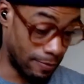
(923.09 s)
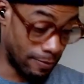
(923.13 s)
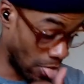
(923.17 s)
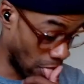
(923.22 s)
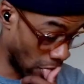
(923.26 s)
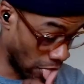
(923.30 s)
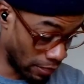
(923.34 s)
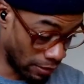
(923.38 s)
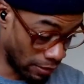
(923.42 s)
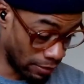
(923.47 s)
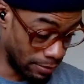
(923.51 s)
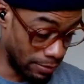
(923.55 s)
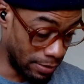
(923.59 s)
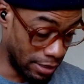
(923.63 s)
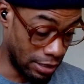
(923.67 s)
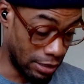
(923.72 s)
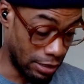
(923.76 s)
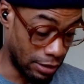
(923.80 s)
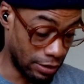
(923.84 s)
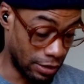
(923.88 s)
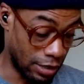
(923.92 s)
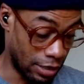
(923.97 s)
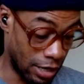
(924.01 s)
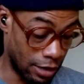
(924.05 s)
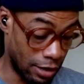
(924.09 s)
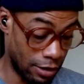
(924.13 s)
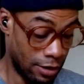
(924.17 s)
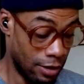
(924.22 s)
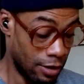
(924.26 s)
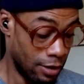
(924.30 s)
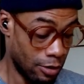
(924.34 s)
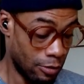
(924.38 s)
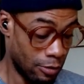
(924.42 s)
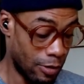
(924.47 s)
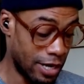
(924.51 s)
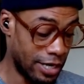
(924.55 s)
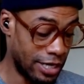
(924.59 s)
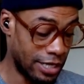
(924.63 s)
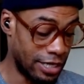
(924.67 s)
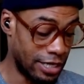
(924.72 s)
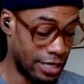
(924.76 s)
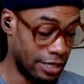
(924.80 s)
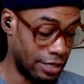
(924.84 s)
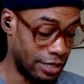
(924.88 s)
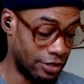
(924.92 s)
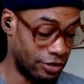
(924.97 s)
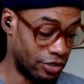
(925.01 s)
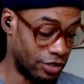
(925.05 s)
You get no card. Why they getting that
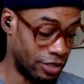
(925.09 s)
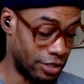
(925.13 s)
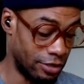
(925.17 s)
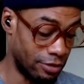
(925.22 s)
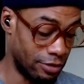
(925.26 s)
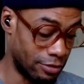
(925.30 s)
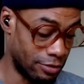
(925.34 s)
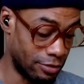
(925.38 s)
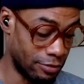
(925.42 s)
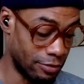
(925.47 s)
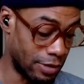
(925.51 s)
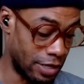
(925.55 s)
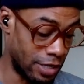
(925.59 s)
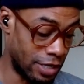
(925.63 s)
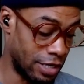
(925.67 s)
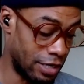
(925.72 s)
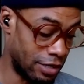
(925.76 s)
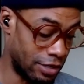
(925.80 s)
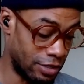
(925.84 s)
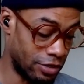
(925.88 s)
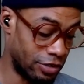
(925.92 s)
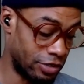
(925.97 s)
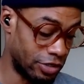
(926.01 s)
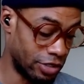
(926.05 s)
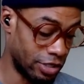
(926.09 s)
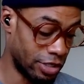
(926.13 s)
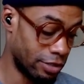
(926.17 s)
shit? Why they getting that shit?